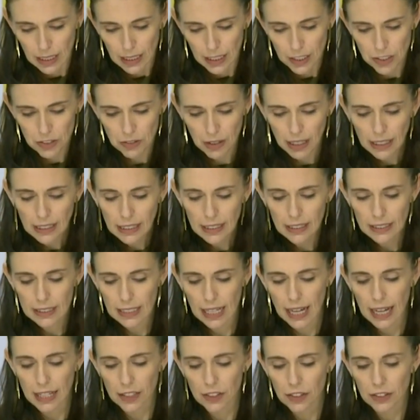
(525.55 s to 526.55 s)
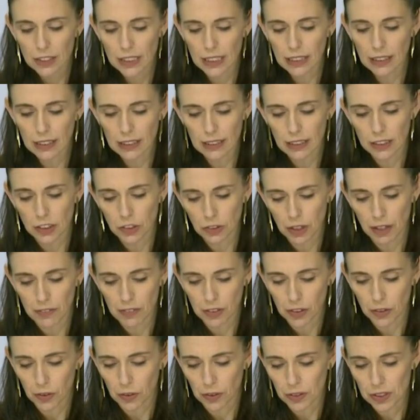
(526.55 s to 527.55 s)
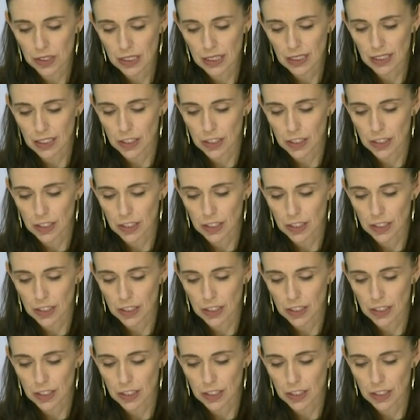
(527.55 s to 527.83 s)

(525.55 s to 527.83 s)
Australians and New Zealanders travel across the